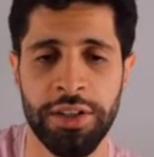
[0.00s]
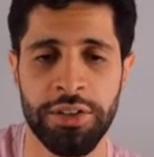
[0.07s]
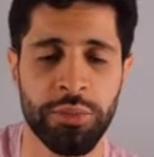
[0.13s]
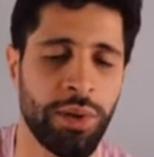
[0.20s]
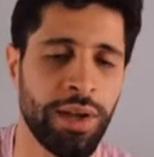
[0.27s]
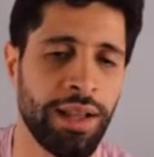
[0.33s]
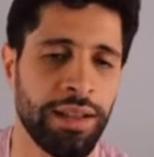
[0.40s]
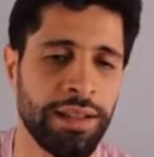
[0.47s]
as
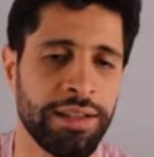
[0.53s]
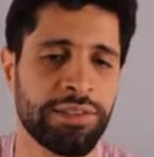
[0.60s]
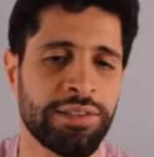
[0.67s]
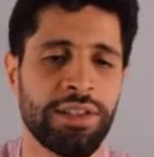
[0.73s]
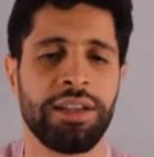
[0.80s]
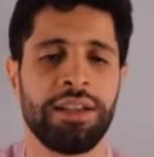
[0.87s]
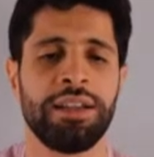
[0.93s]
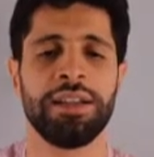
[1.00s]
well is
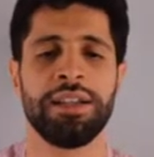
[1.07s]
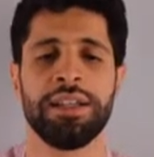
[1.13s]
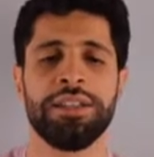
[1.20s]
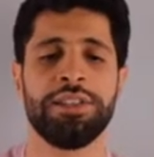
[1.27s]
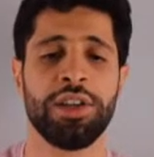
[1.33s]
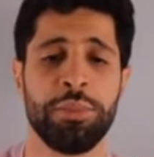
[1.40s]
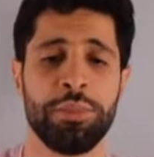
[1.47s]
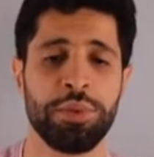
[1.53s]

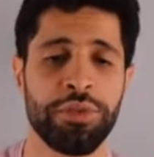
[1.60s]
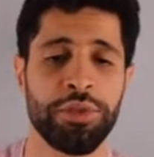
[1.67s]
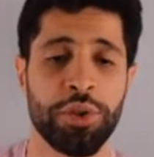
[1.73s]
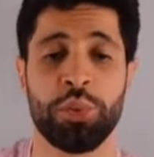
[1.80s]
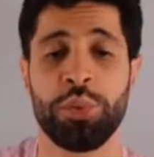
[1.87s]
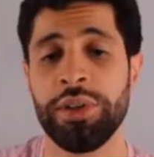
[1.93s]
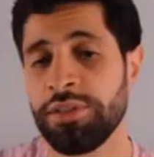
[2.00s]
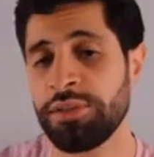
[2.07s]
don't move your
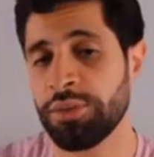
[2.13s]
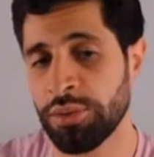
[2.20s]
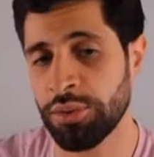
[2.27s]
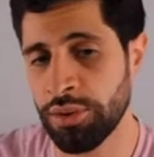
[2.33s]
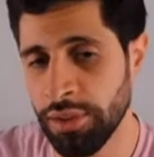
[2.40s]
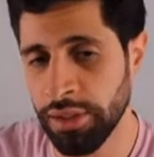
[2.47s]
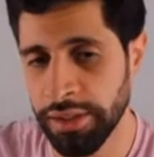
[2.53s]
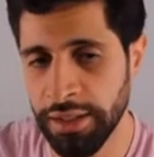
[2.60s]
queen too
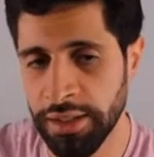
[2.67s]
early.